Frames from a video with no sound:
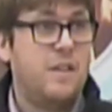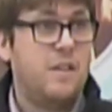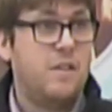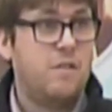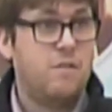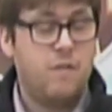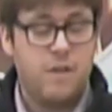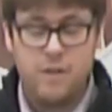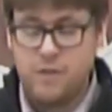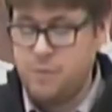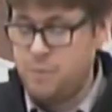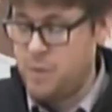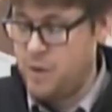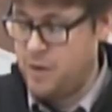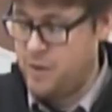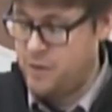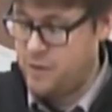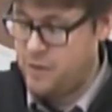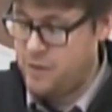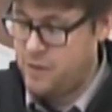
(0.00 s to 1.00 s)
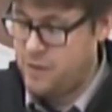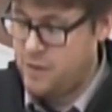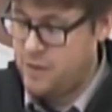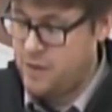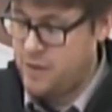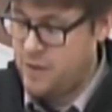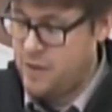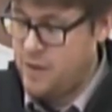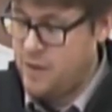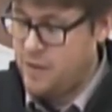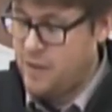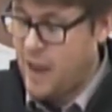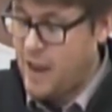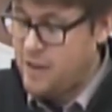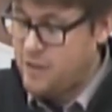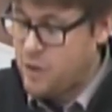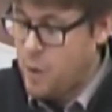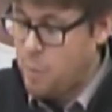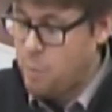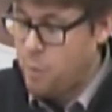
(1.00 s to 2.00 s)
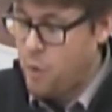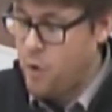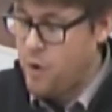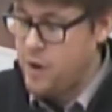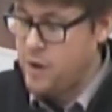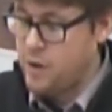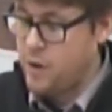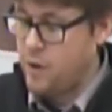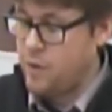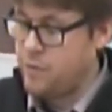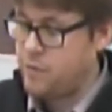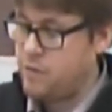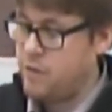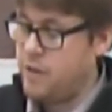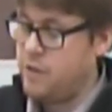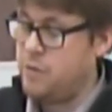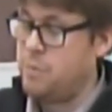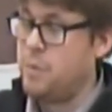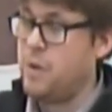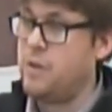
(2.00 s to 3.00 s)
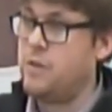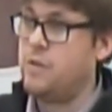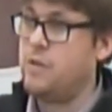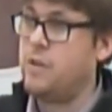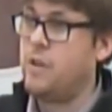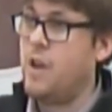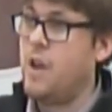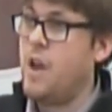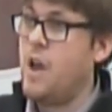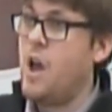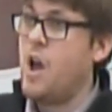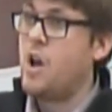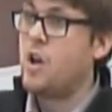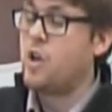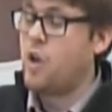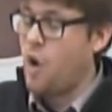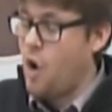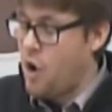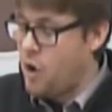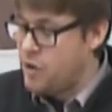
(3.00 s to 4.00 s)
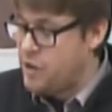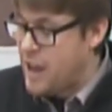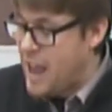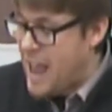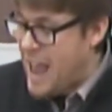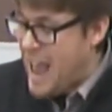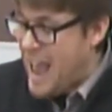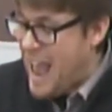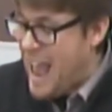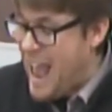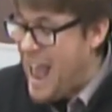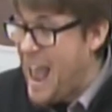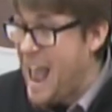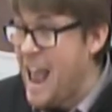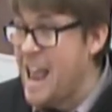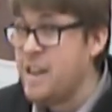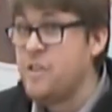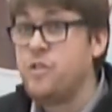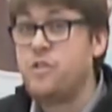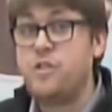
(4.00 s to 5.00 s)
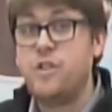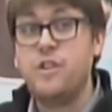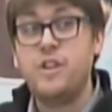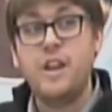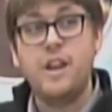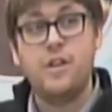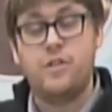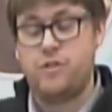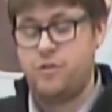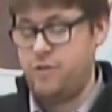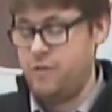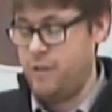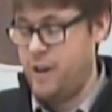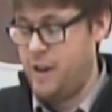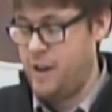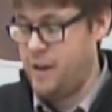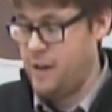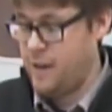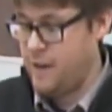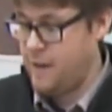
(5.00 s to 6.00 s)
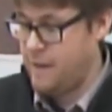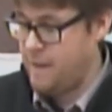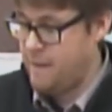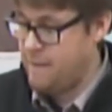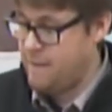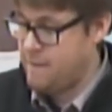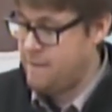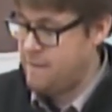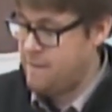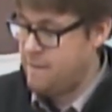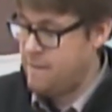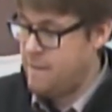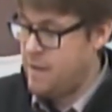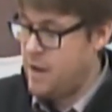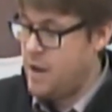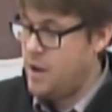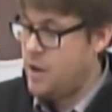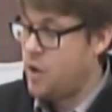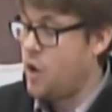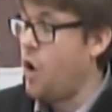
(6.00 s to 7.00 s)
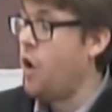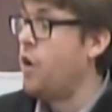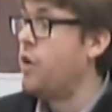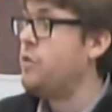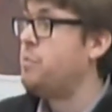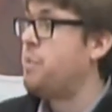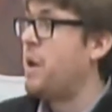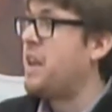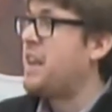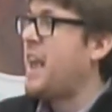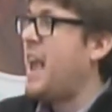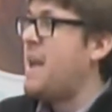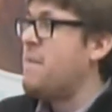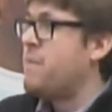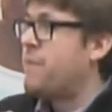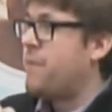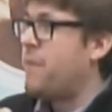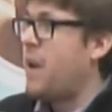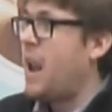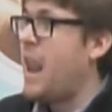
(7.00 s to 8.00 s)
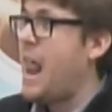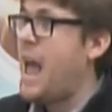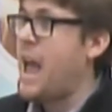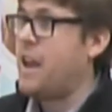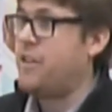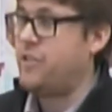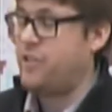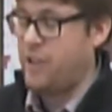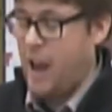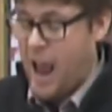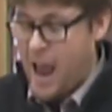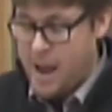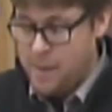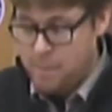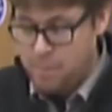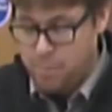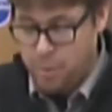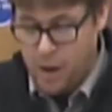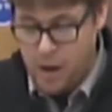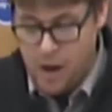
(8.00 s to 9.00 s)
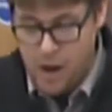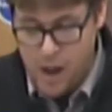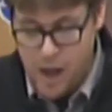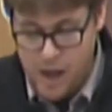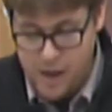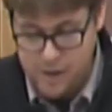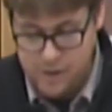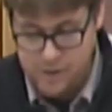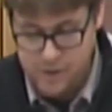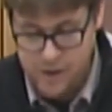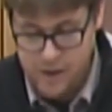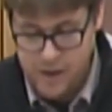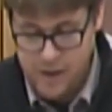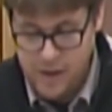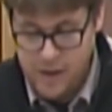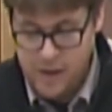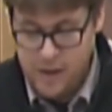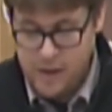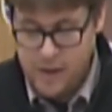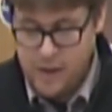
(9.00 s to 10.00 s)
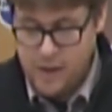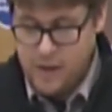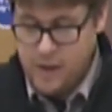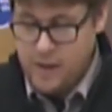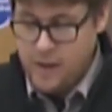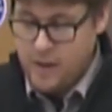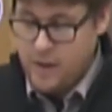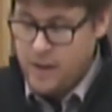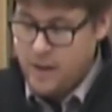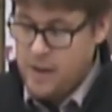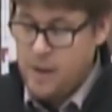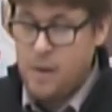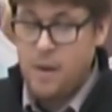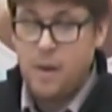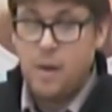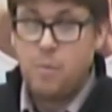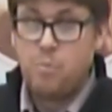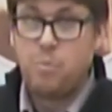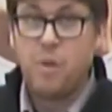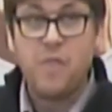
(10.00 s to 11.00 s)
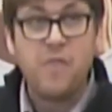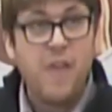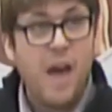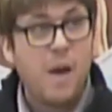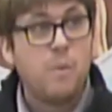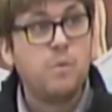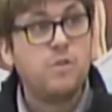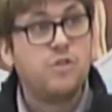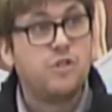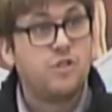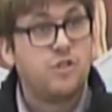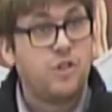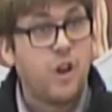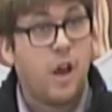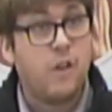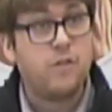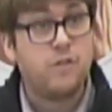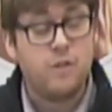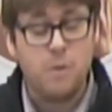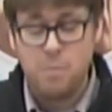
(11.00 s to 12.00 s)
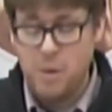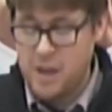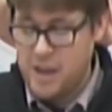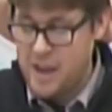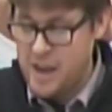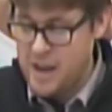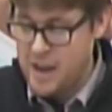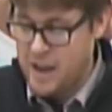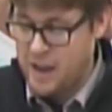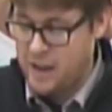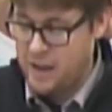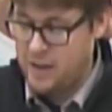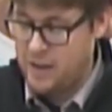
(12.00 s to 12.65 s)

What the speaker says: Christmas. That is the point of Christmas. God entered history. God became flesh and blood. But that was just the beginning.